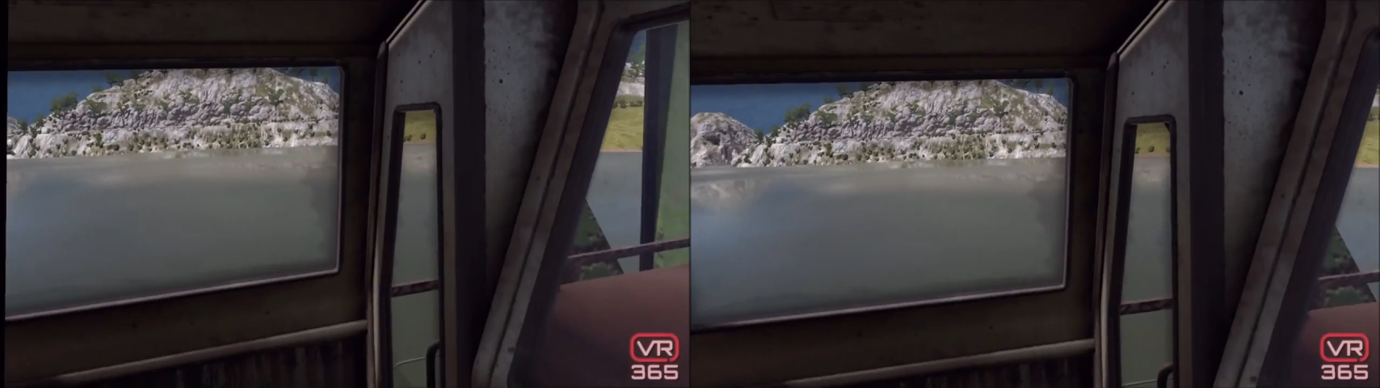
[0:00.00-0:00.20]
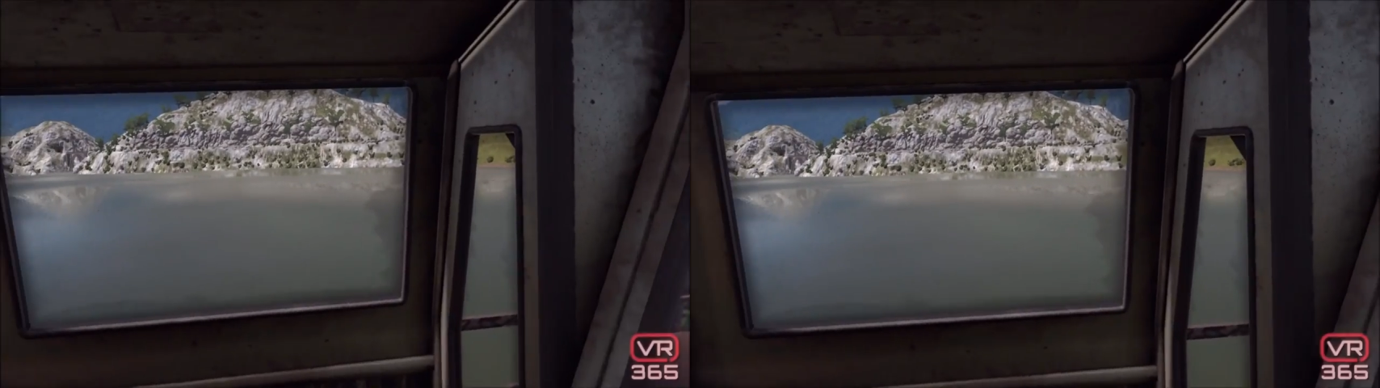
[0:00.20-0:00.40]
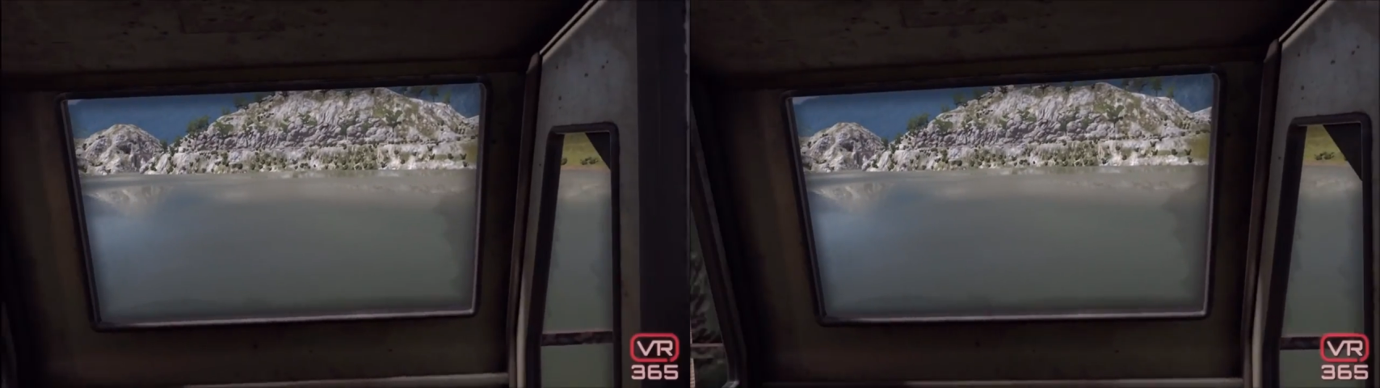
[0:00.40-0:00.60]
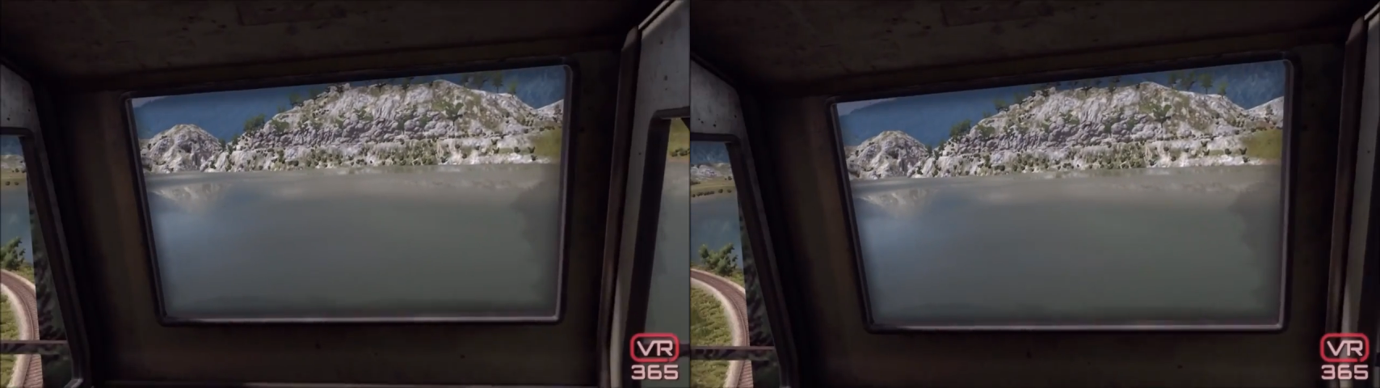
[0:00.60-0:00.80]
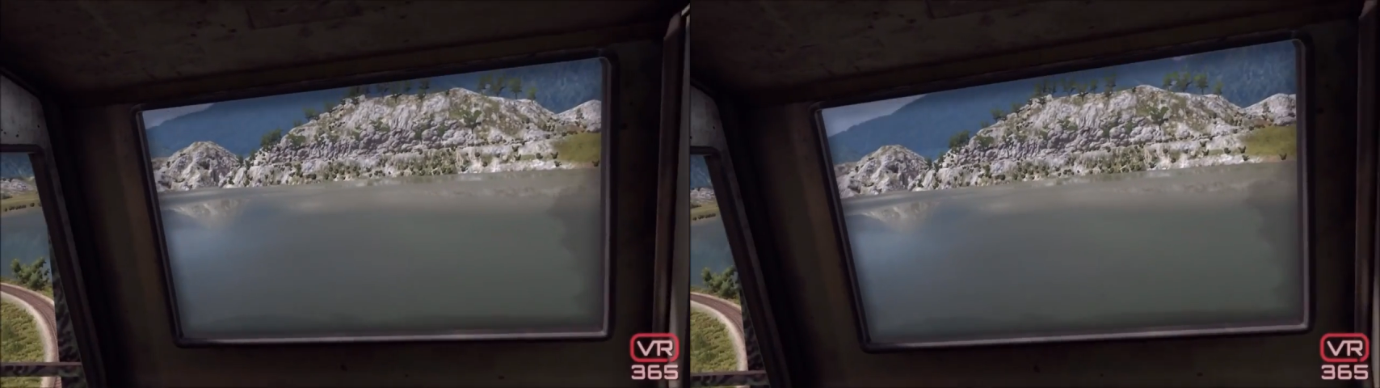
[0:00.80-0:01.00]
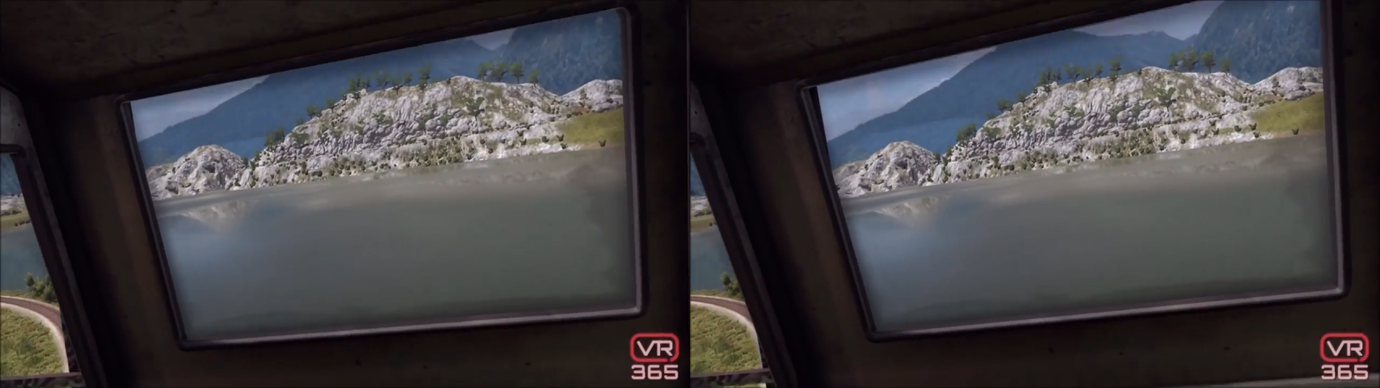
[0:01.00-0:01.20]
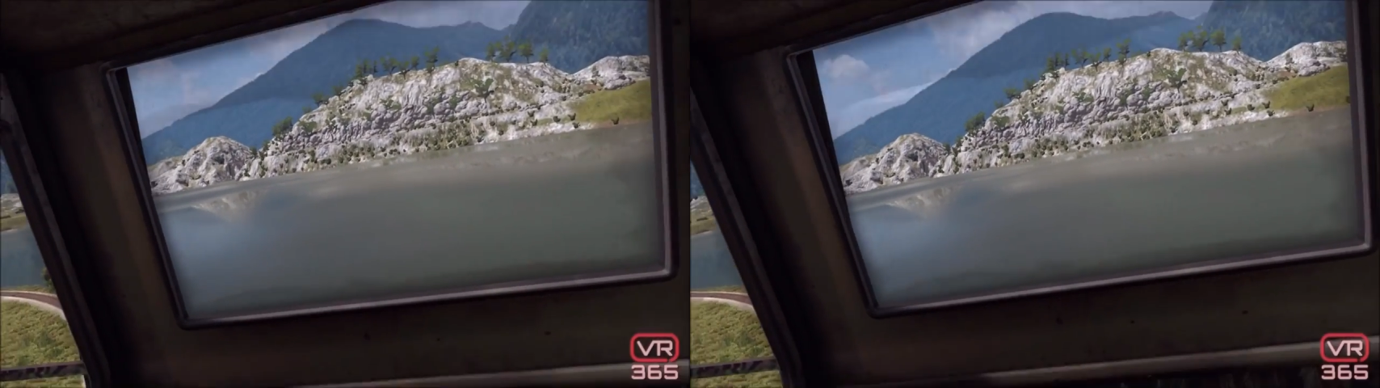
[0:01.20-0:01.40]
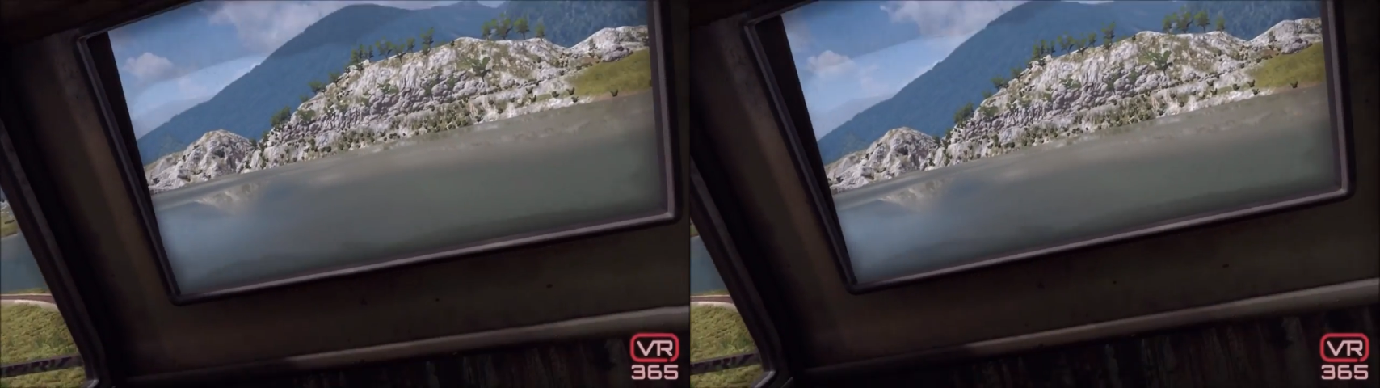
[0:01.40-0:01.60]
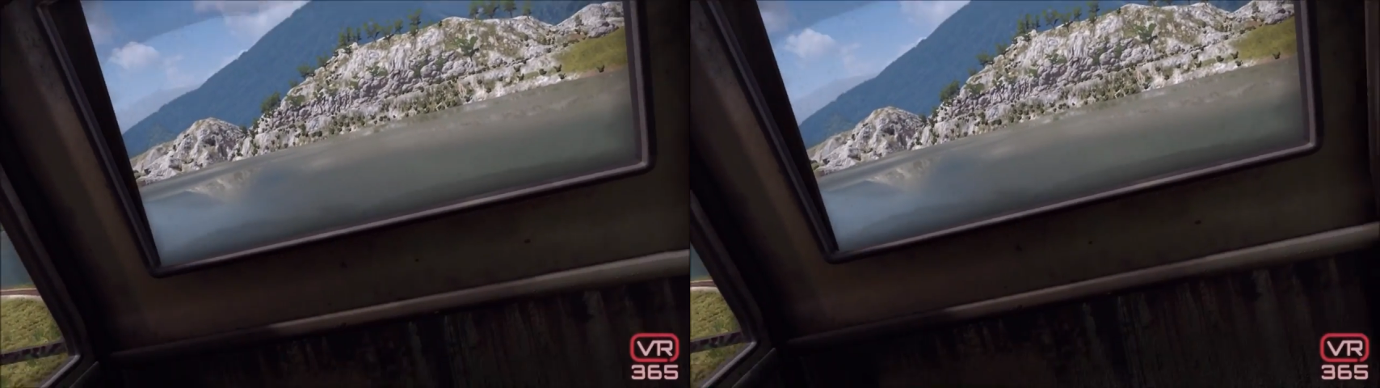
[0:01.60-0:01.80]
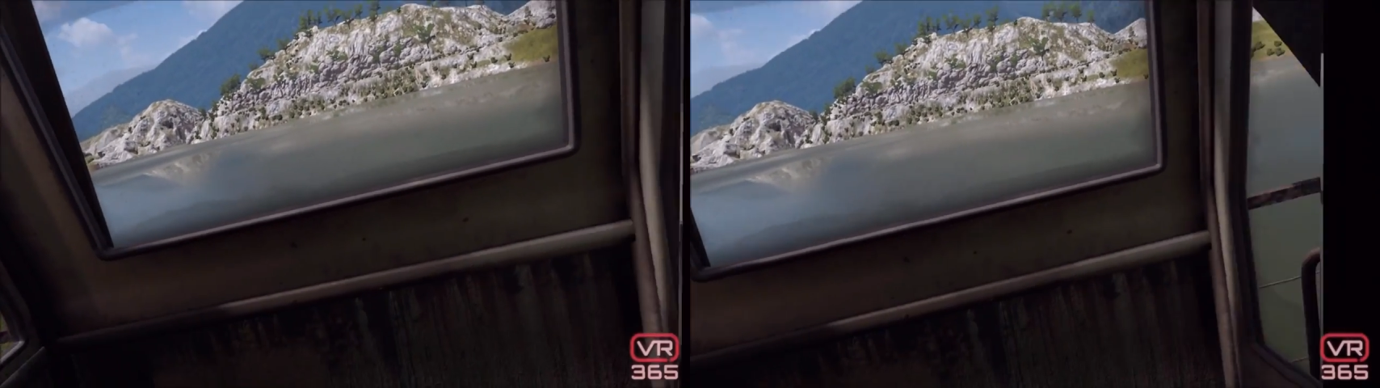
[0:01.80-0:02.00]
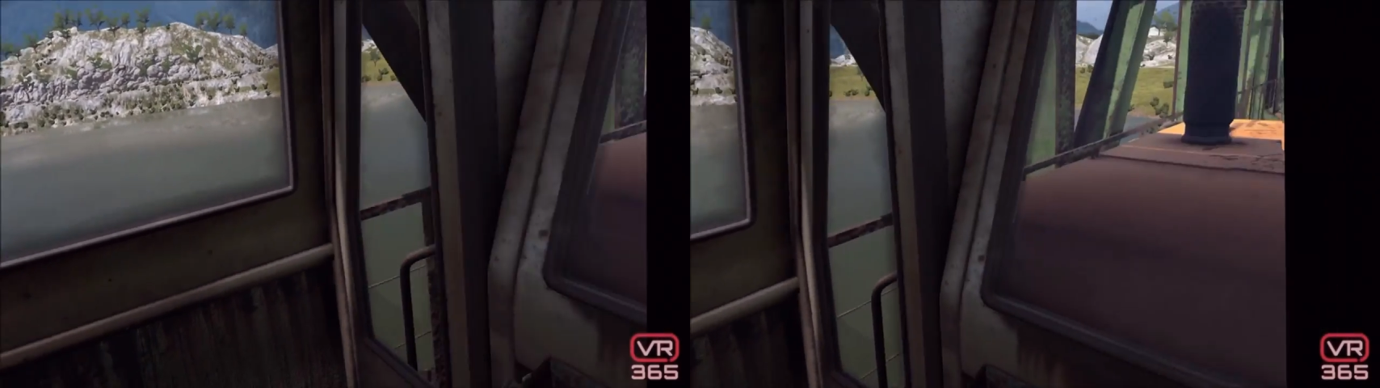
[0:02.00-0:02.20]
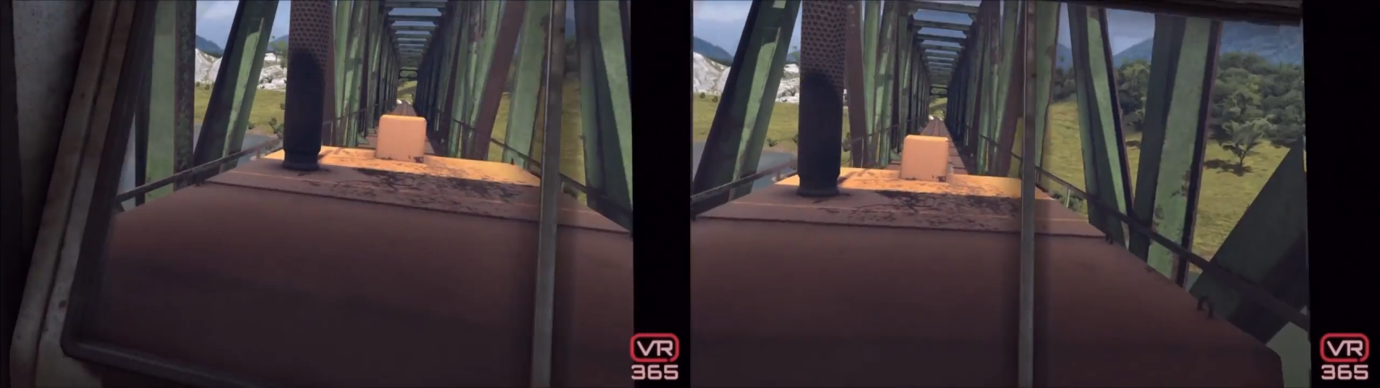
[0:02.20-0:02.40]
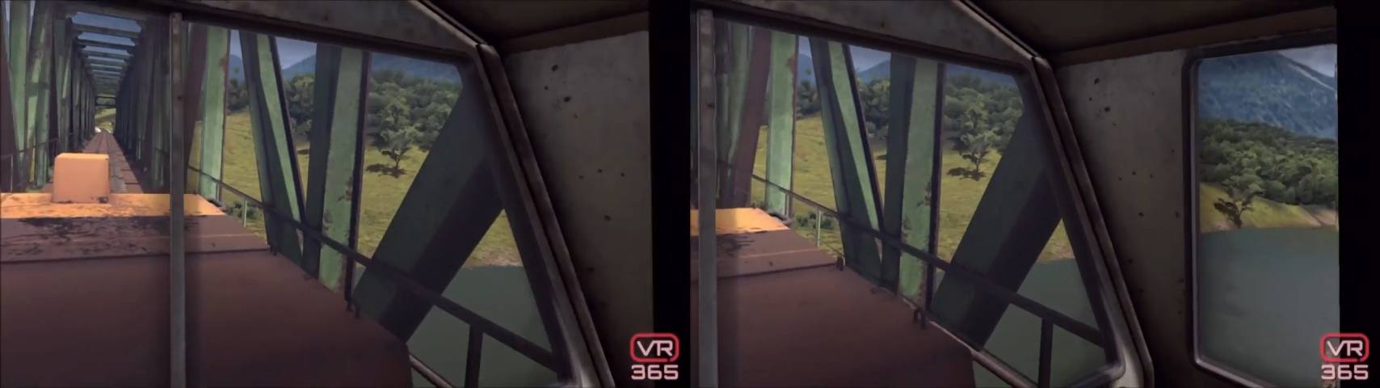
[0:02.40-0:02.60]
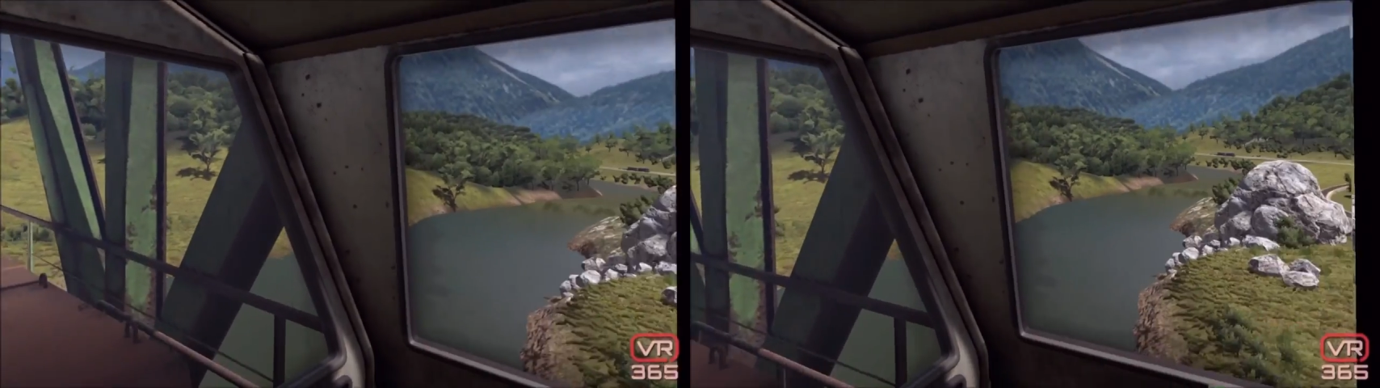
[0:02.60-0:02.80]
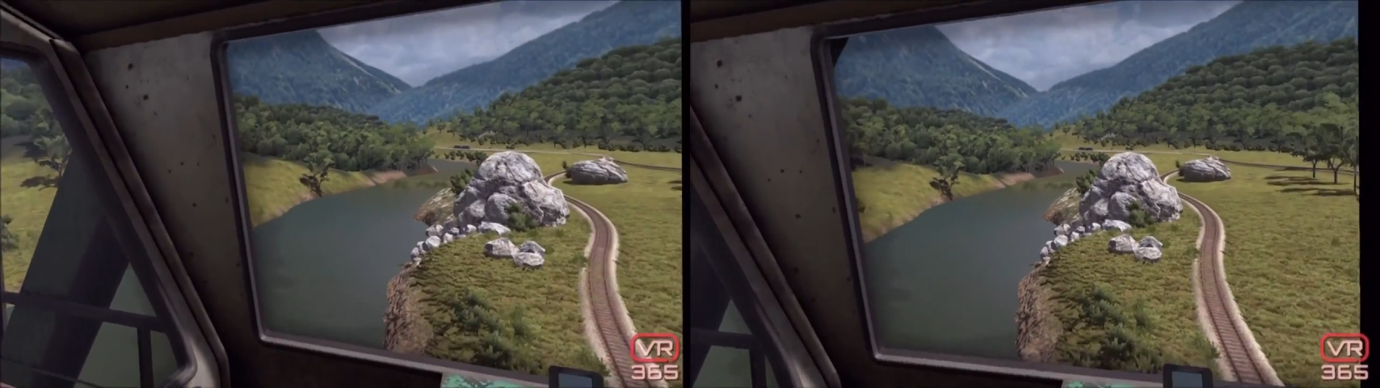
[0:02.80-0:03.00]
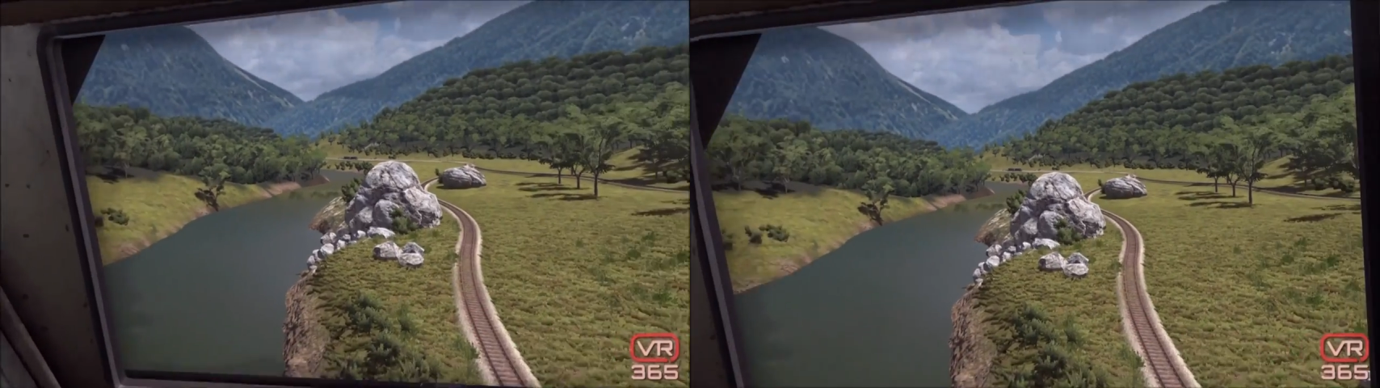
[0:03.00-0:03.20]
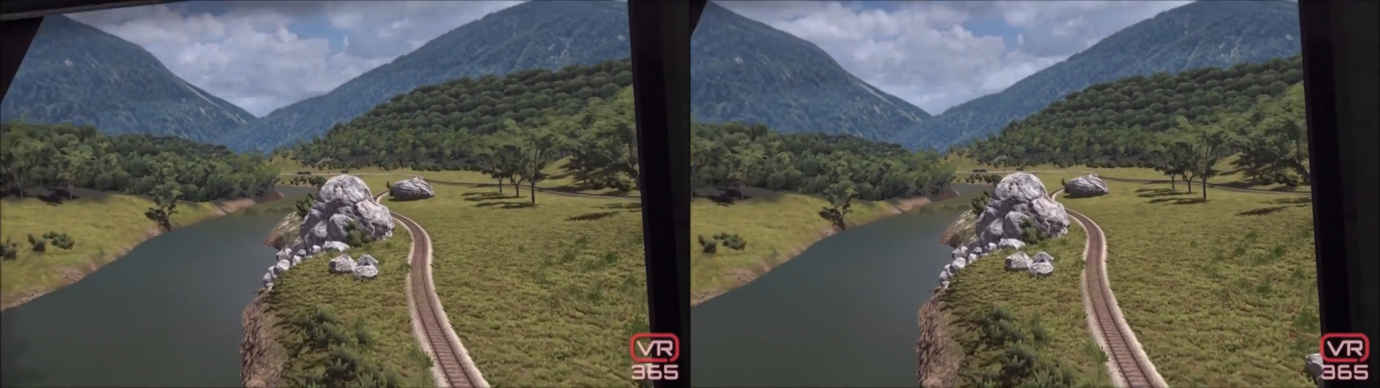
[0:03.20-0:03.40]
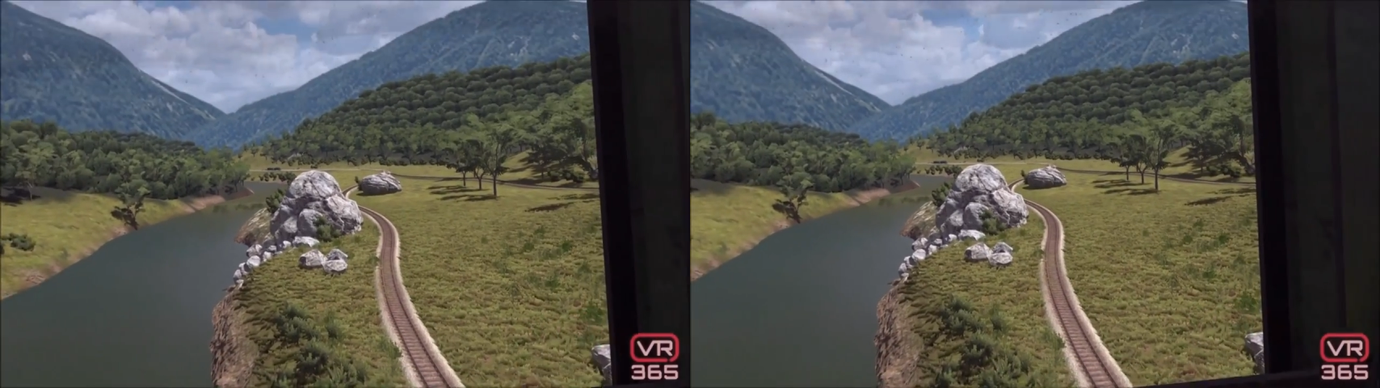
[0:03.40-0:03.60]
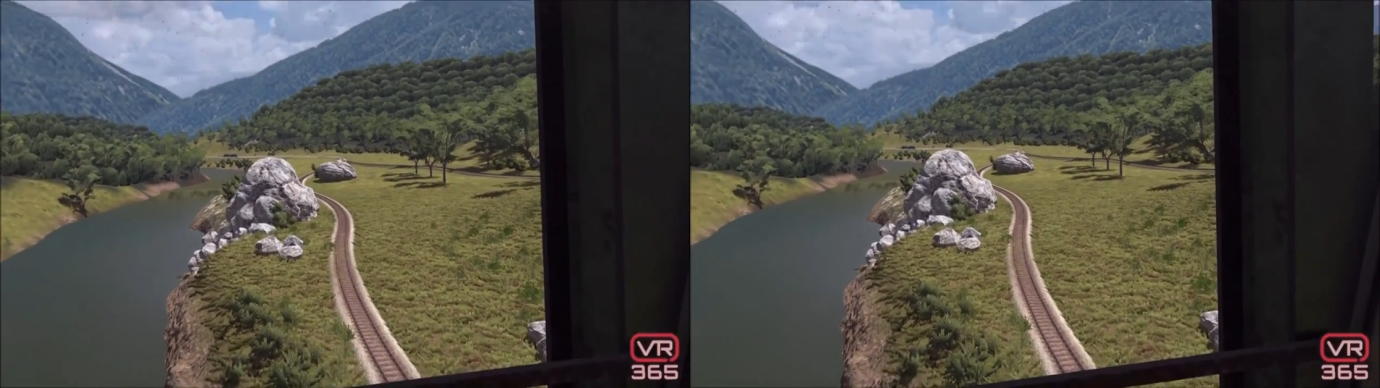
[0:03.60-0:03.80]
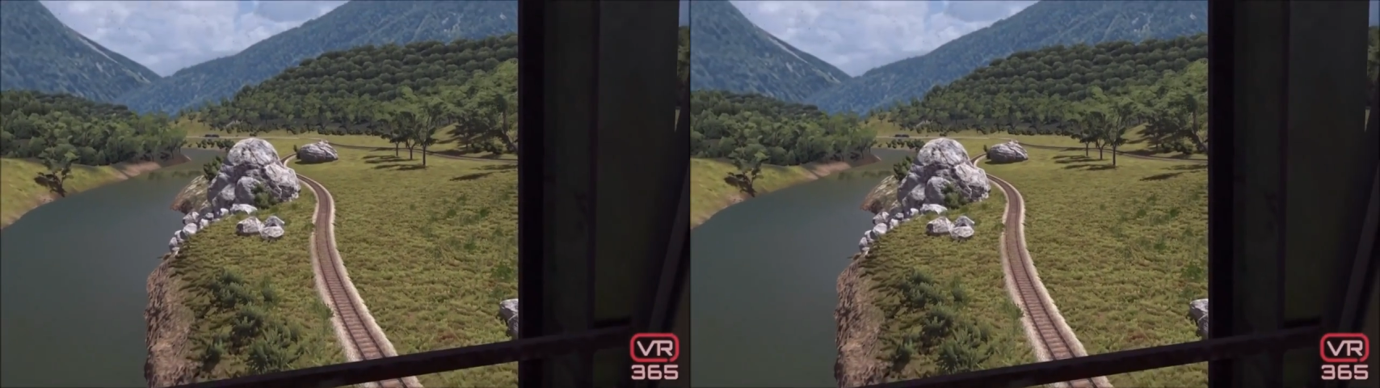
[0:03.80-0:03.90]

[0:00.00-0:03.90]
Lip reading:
No face is visible, so there are no lips to read.